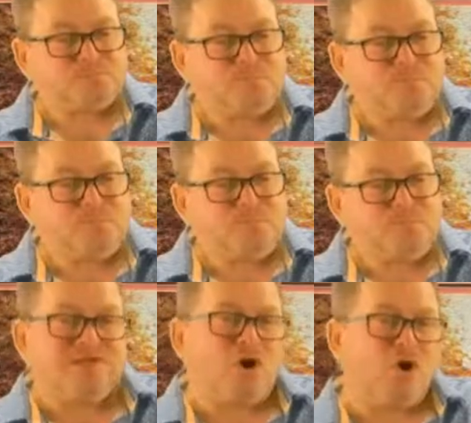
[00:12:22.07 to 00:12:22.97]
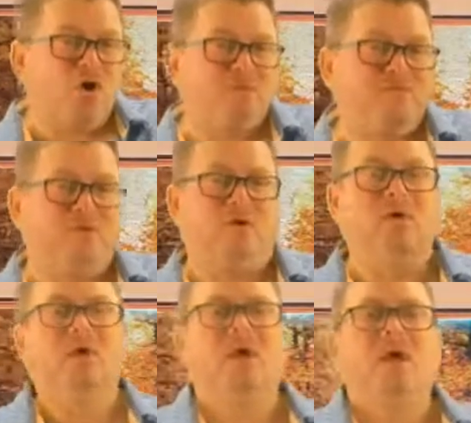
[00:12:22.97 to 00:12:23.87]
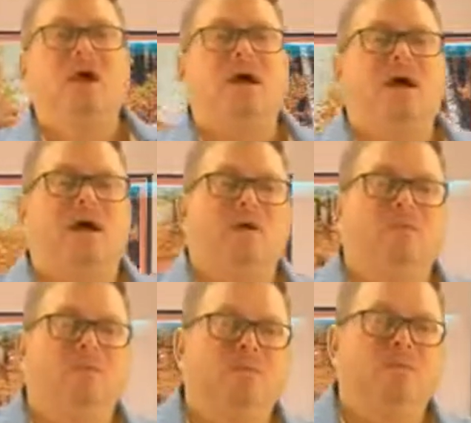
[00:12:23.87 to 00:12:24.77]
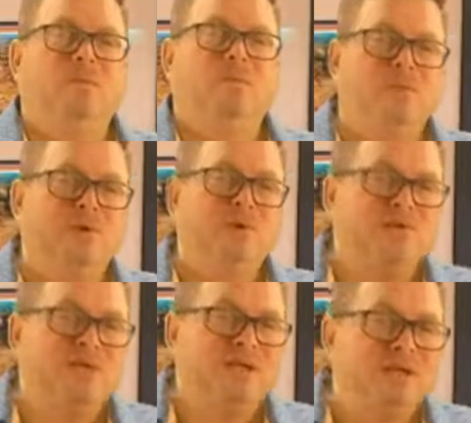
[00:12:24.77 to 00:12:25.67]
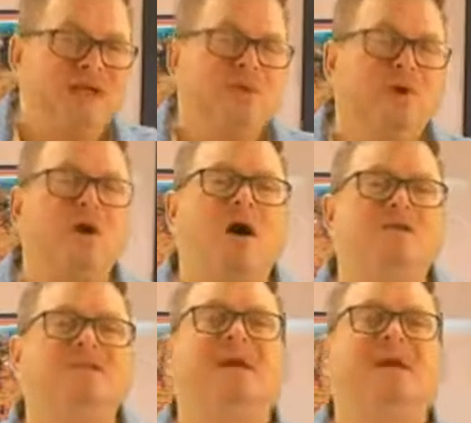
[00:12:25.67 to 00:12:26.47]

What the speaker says: not as harmful, reducing labor costs, that